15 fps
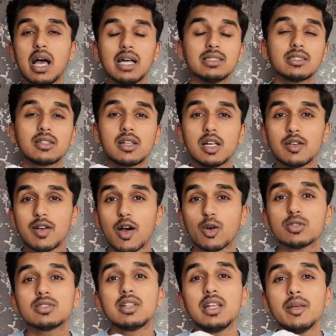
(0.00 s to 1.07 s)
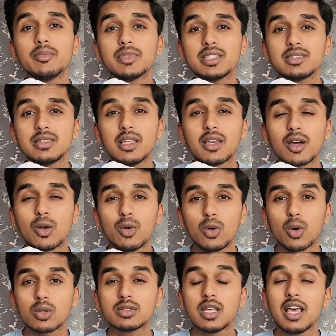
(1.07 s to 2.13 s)
I just love how slim this sneaker
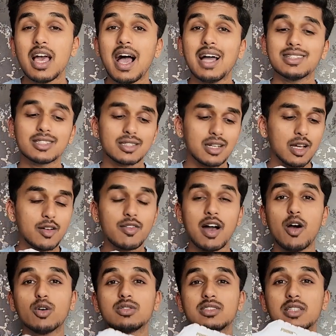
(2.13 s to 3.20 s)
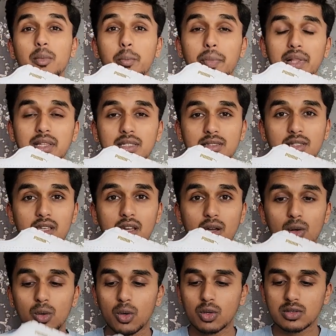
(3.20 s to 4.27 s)
looks. I just love how simple this sneaker
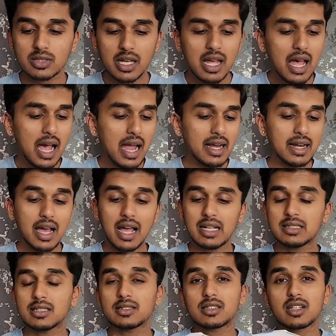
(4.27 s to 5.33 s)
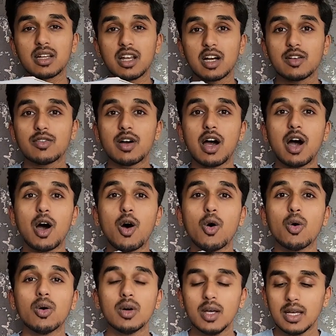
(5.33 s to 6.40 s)
looks, and I just love
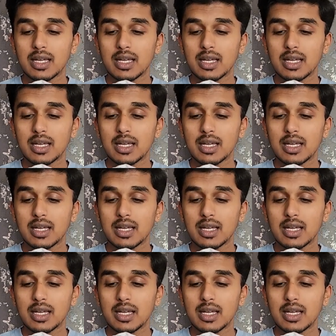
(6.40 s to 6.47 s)
how